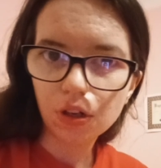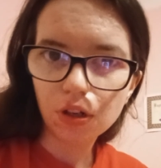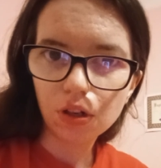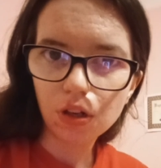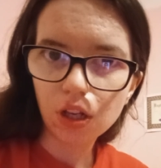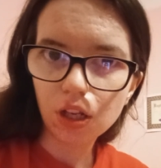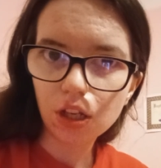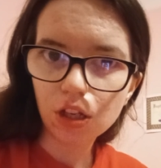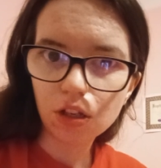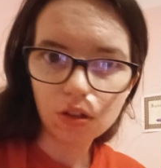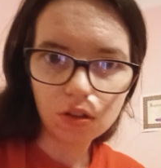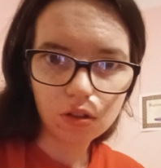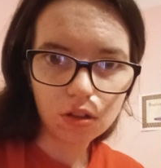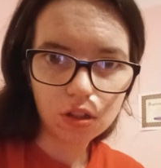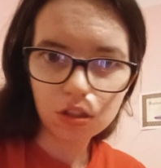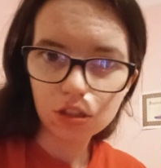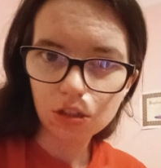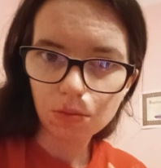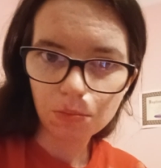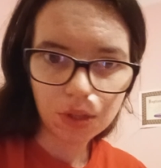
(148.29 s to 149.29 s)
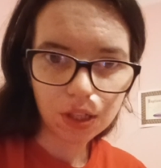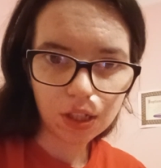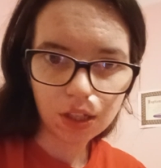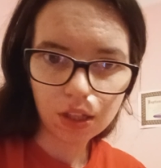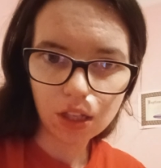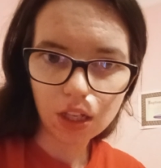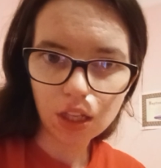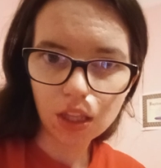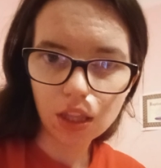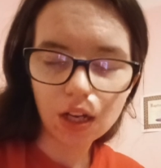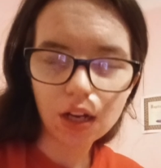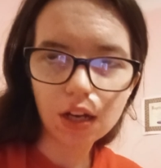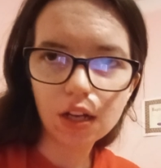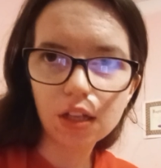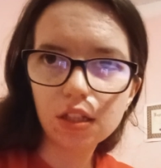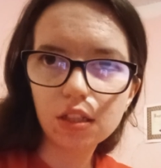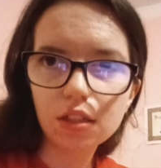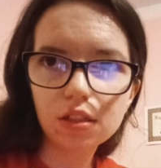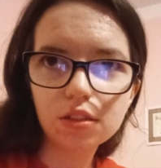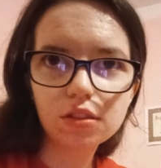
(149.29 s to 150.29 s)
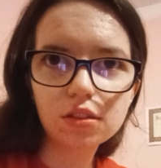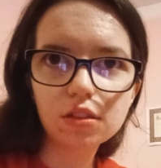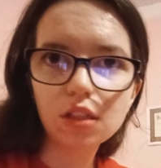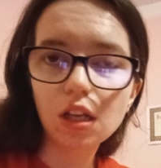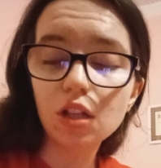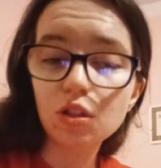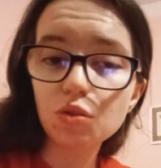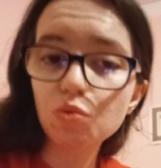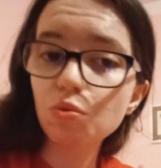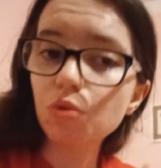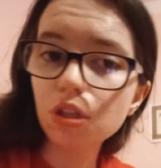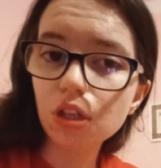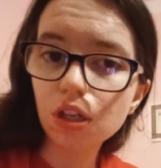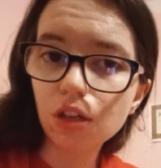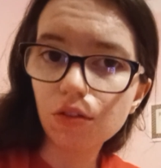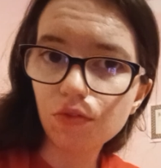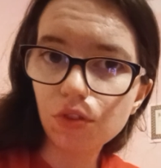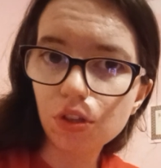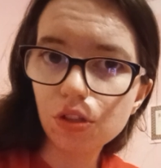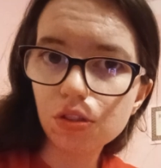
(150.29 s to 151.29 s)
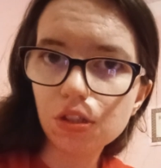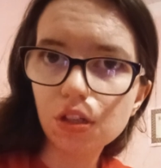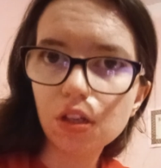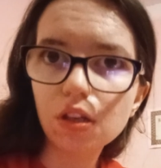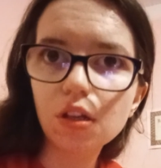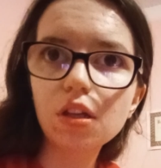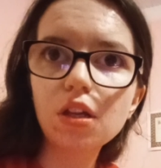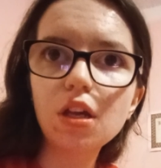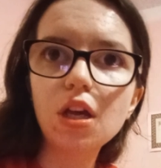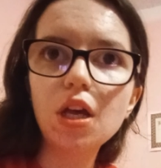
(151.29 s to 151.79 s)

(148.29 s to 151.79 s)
hernia or something like that. It's really confusing.